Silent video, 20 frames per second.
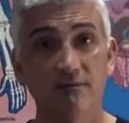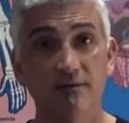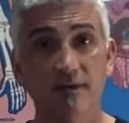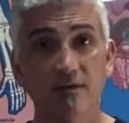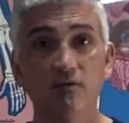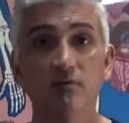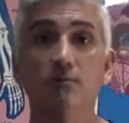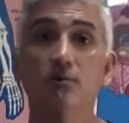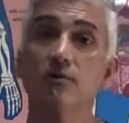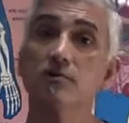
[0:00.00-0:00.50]

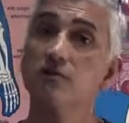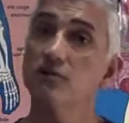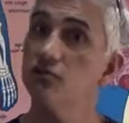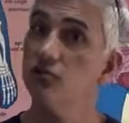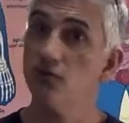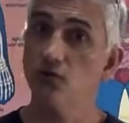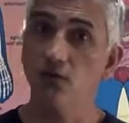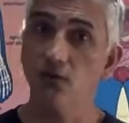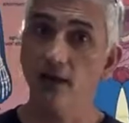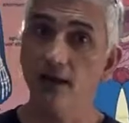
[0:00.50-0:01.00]
vegetables
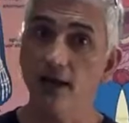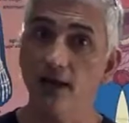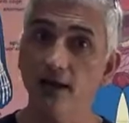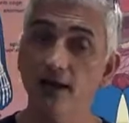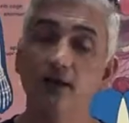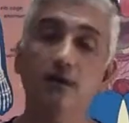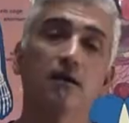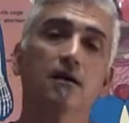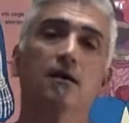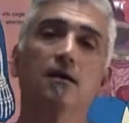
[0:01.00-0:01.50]
is
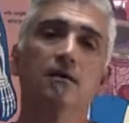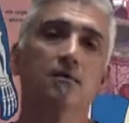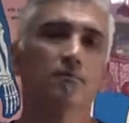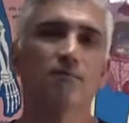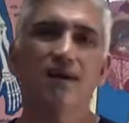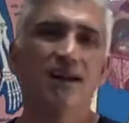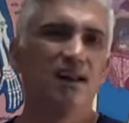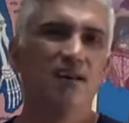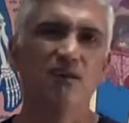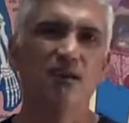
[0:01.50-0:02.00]
great,
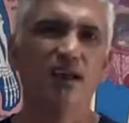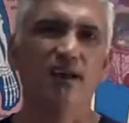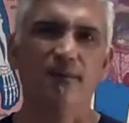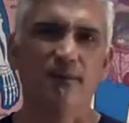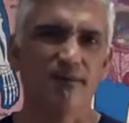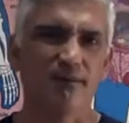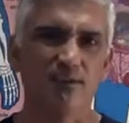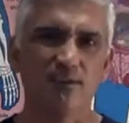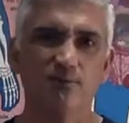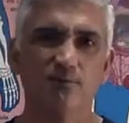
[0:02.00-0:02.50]
but I don't like my
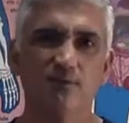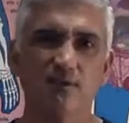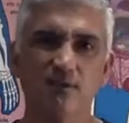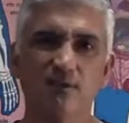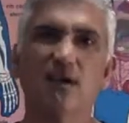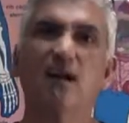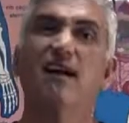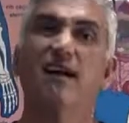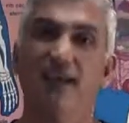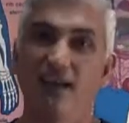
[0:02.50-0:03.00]
vegetables
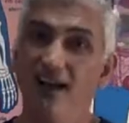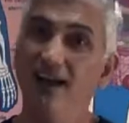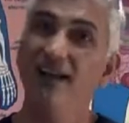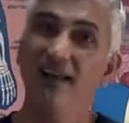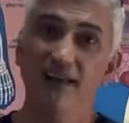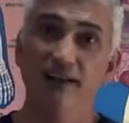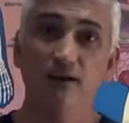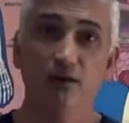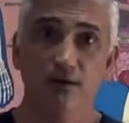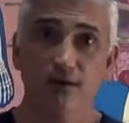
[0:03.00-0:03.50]
soggy. I
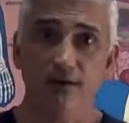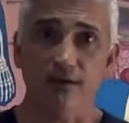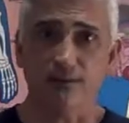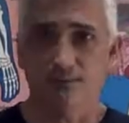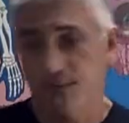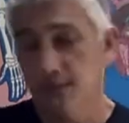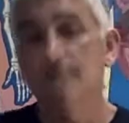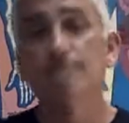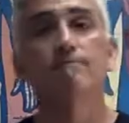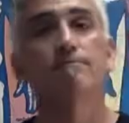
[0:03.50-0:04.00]
like crisp.
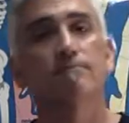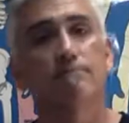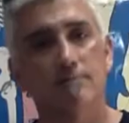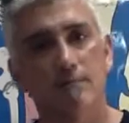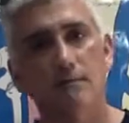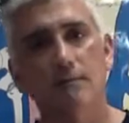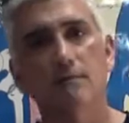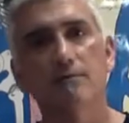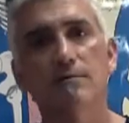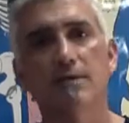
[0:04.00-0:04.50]

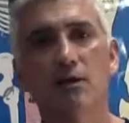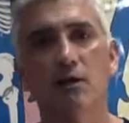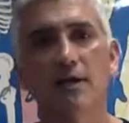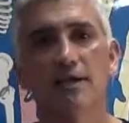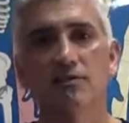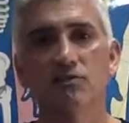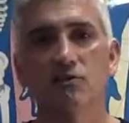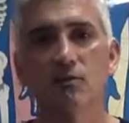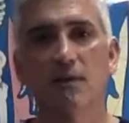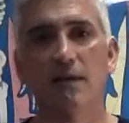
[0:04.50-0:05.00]
So
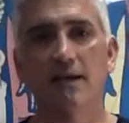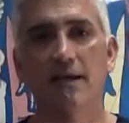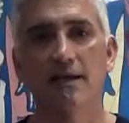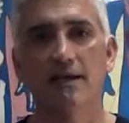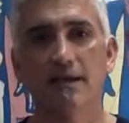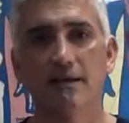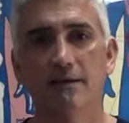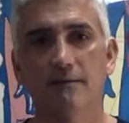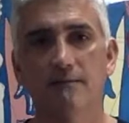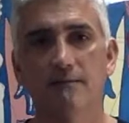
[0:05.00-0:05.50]
that's the way I
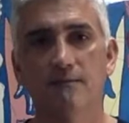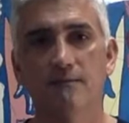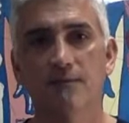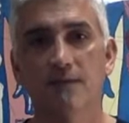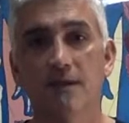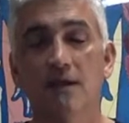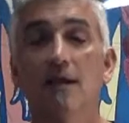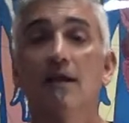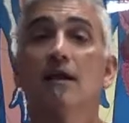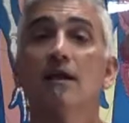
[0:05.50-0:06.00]
eat.
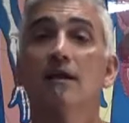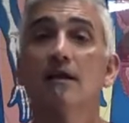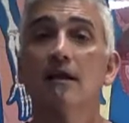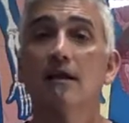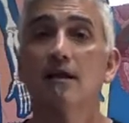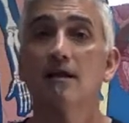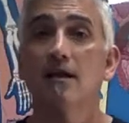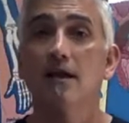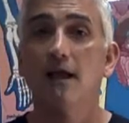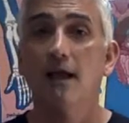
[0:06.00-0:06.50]

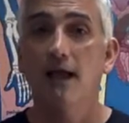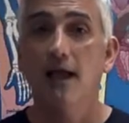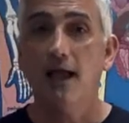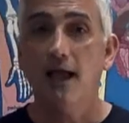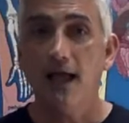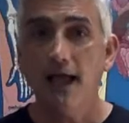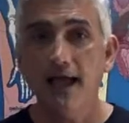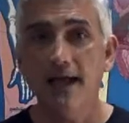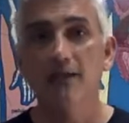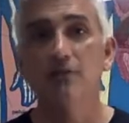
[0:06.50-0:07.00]

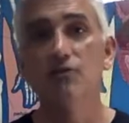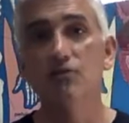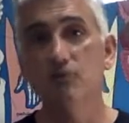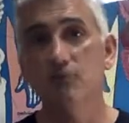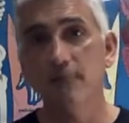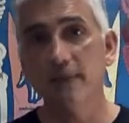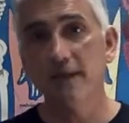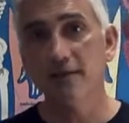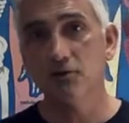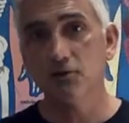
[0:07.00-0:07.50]
As you
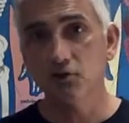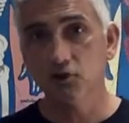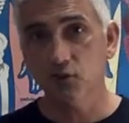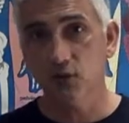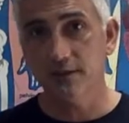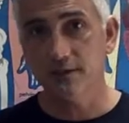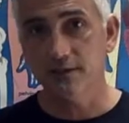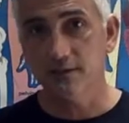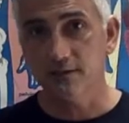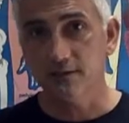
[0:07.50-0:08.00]
make your
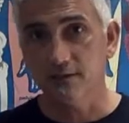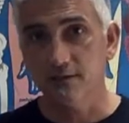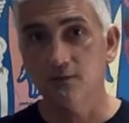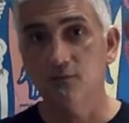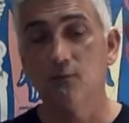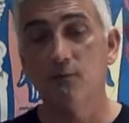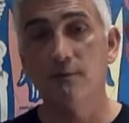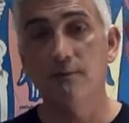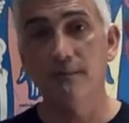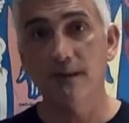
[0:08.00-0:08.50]
choices,
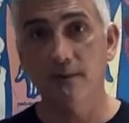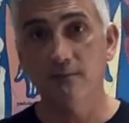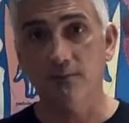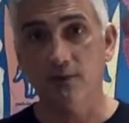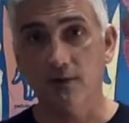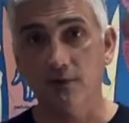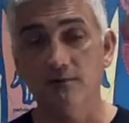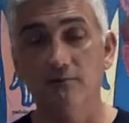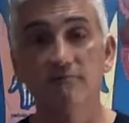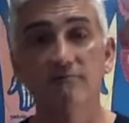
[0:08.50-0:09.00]
remember,
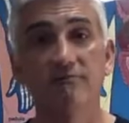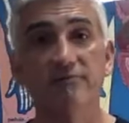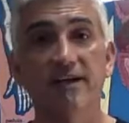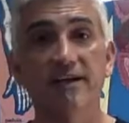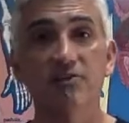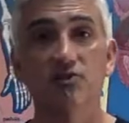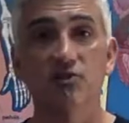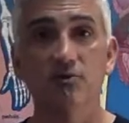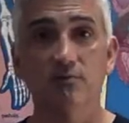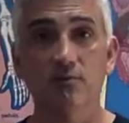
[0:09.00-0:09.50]

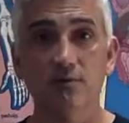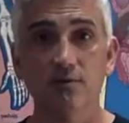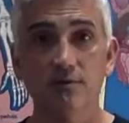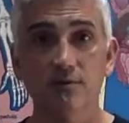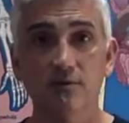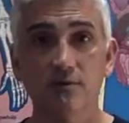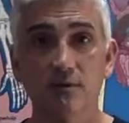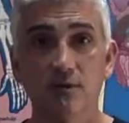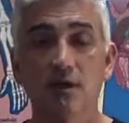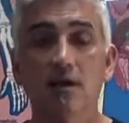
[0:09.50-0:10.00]

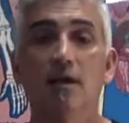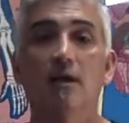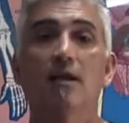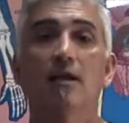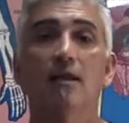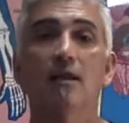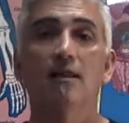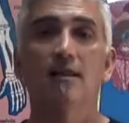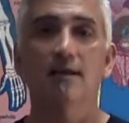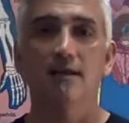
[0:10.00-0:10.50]
vegetables,
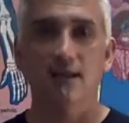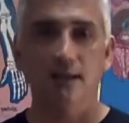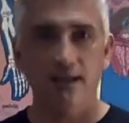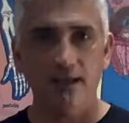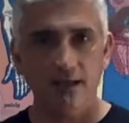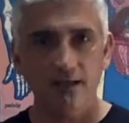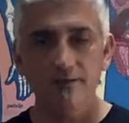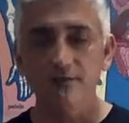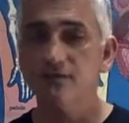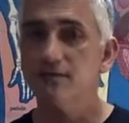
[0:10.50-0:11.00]
the
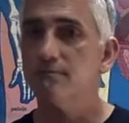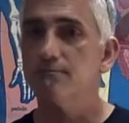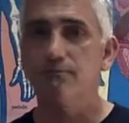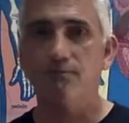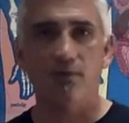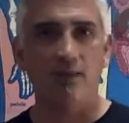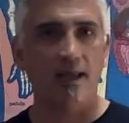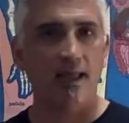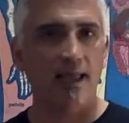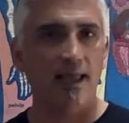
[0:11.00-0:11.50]
leaves,
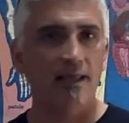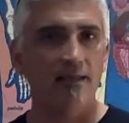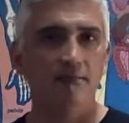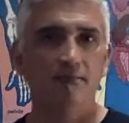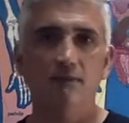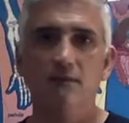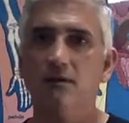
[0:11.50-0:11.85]
plant,